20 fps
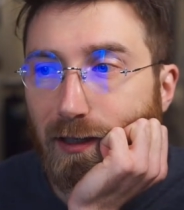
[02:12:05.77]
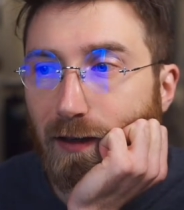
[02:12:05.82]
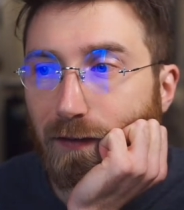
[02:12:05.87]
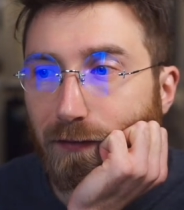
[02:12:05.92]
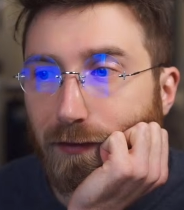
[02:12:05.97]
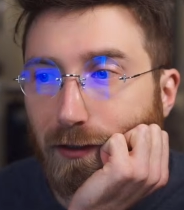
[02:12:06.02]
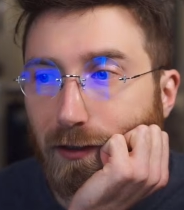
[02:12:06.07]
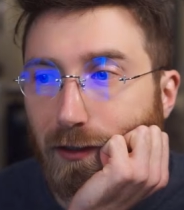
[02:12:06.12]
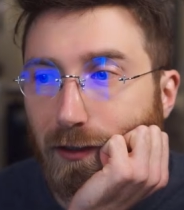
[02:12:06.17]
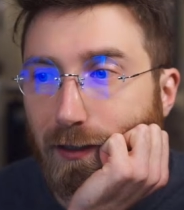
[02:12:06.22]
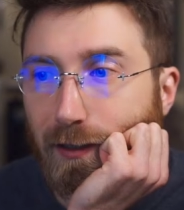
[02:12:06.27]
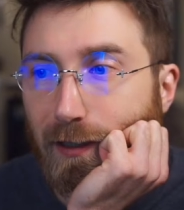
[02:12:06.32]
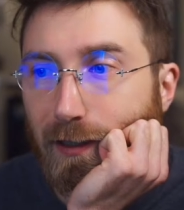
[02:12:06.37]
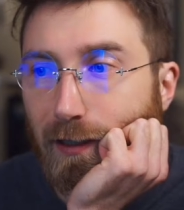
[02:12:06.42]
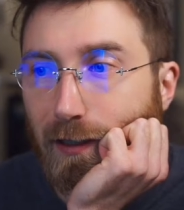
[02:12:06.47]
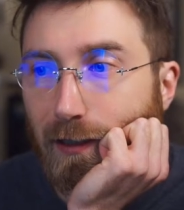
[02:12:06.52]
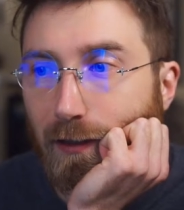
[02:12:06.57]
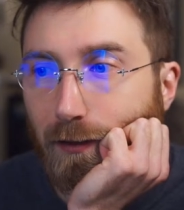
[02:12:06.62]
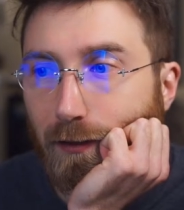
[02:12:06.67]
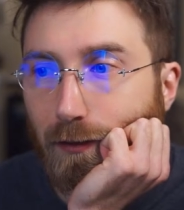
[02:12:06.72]

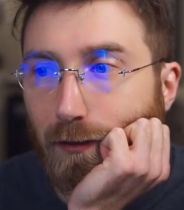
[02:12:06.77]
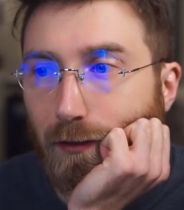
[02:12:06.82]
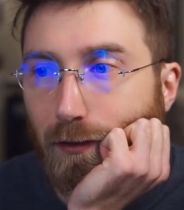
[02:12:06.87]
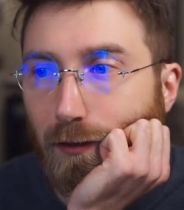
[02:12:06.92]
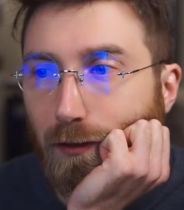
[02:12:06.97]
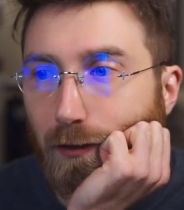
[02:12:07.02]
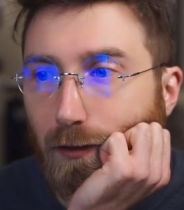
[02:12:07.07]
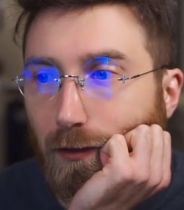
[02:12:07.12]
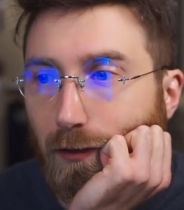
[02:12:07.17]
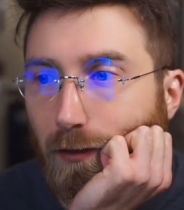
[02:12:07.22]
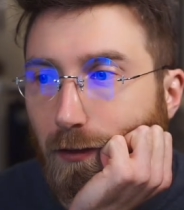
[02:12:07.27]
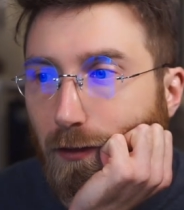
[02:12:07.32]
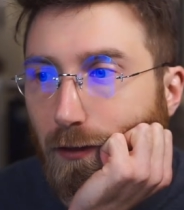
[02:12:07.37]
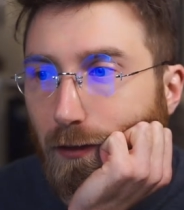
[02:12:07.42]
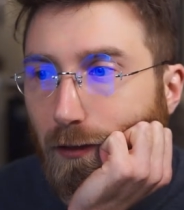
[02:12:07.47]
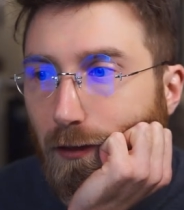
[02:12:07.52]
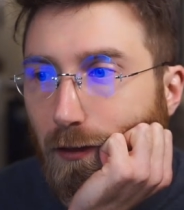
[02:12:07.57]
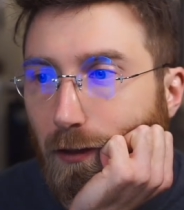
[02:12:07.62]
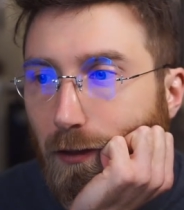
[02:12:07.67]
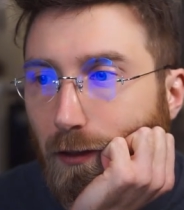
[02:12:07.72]
definitely
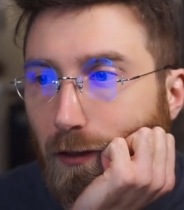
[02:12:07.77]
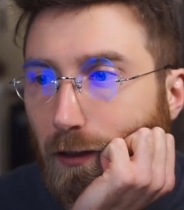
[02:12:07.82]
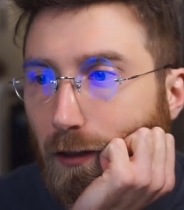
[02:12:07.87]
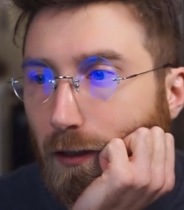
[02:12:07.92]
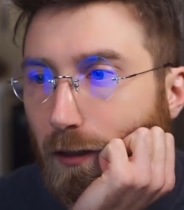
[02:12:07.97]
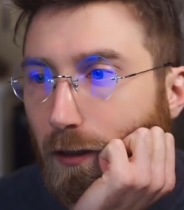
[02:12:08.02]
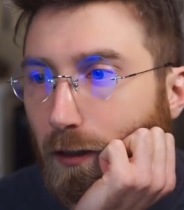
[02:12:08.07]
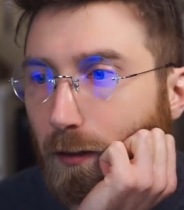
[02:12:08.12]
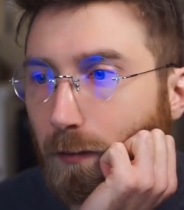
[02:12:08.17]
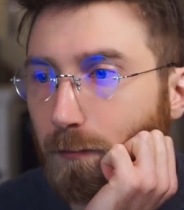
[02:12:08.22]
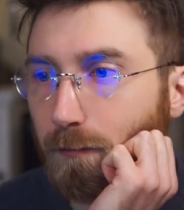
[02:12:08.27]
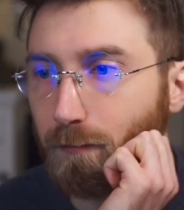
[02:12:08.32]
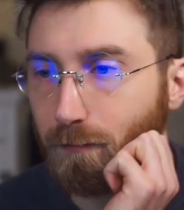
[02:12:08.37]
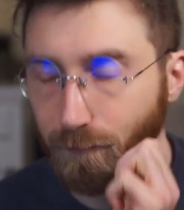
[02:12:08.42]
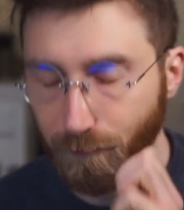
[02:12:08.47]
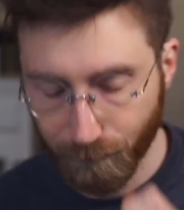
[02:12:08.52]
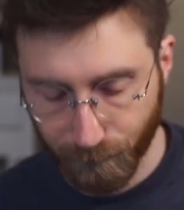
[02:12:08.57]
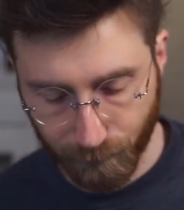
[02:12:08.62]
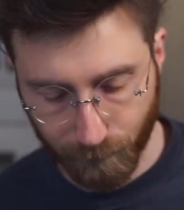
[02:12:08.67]
the